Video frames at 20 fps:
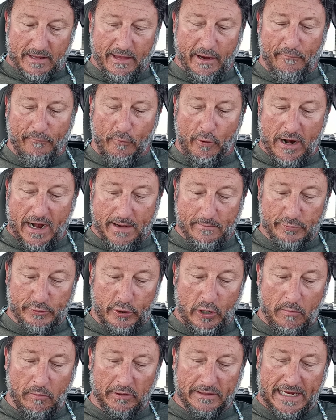Therefore I am
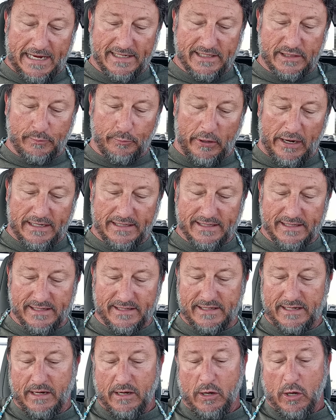troubled at his
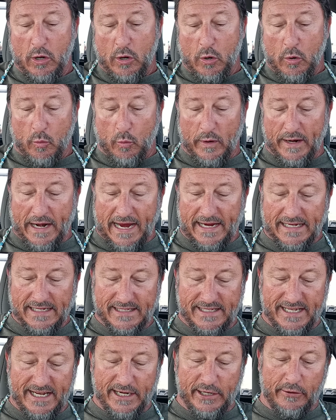presence when I
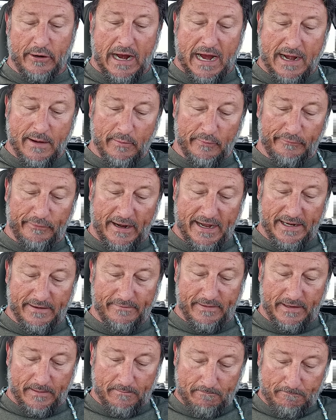consider I am afraid
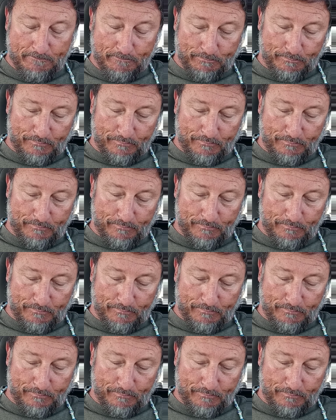of him.